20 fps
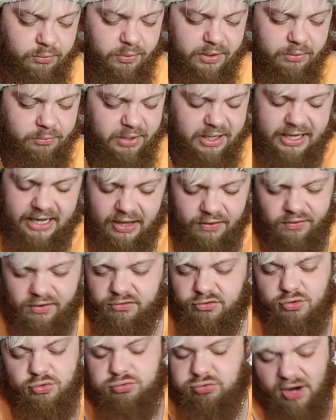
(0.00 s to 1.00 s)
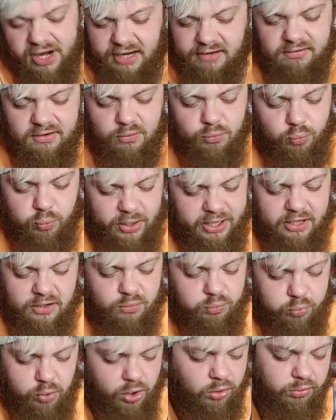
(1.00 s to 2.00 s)
We, we, get this crazy,
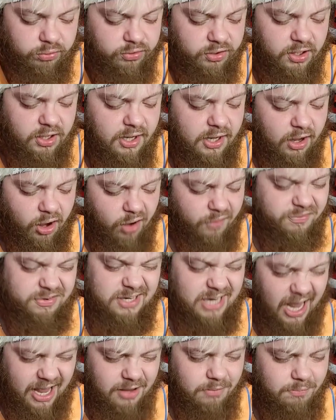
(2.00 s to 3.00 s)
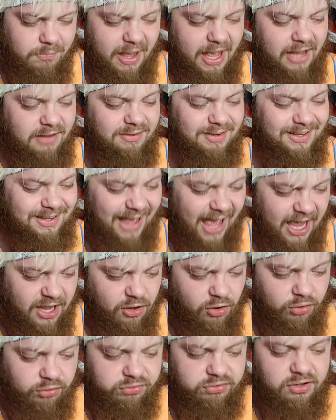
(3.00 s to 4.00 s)
weird world of nightmares and
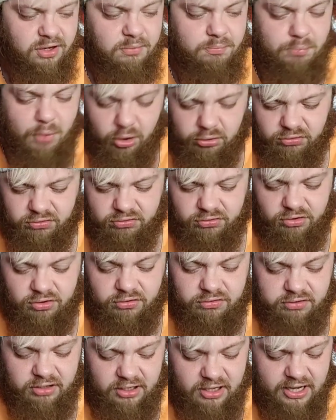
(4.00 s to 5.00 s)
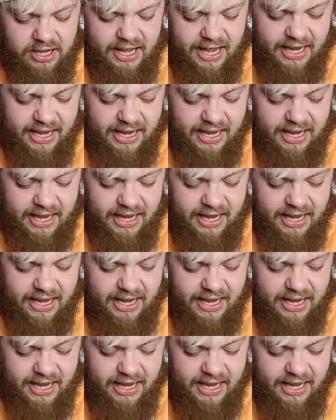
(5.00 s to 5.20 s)
chaos and monsters and,